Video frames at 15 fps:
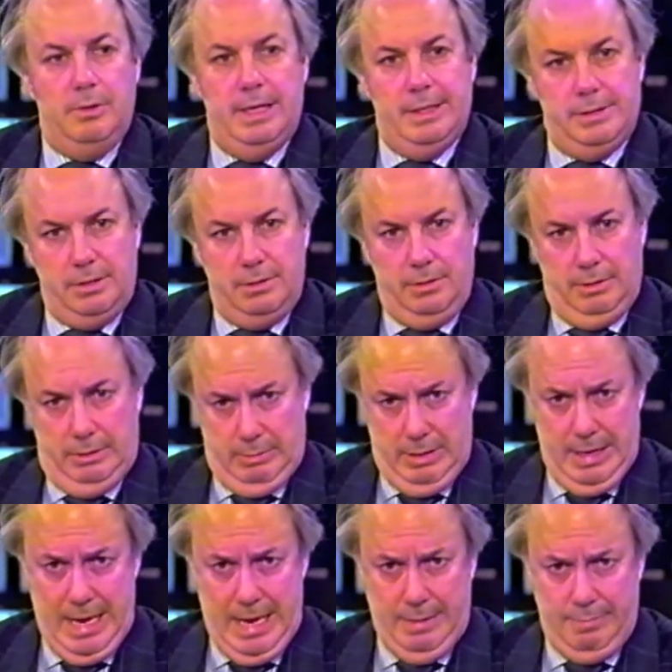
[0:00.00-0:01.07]
you know as
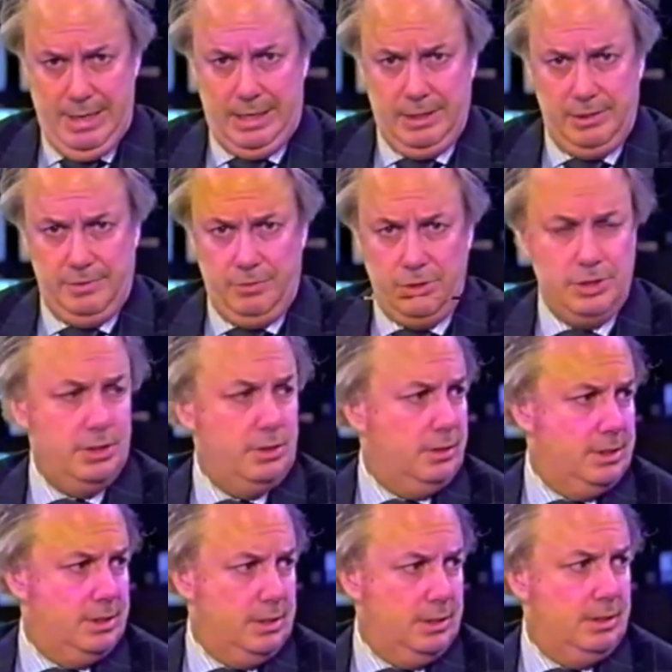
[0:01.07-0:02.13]
uh, and, and, make it as
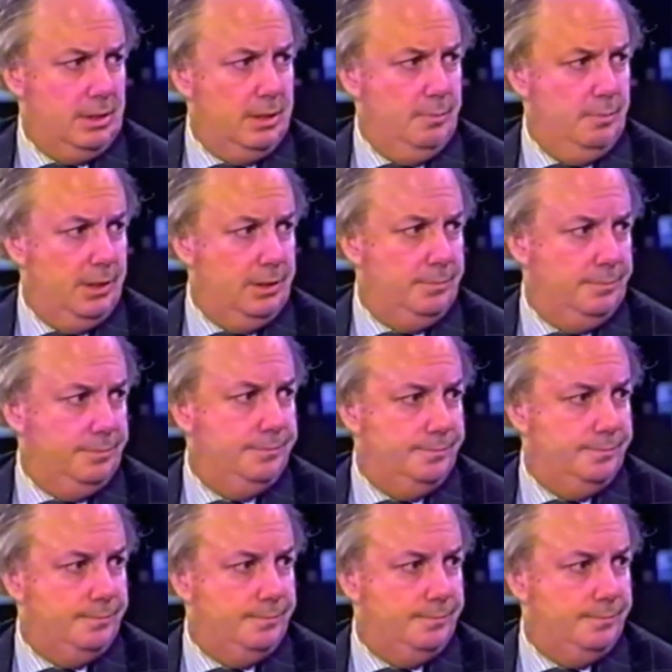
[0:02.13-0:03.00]
versatile as it can be.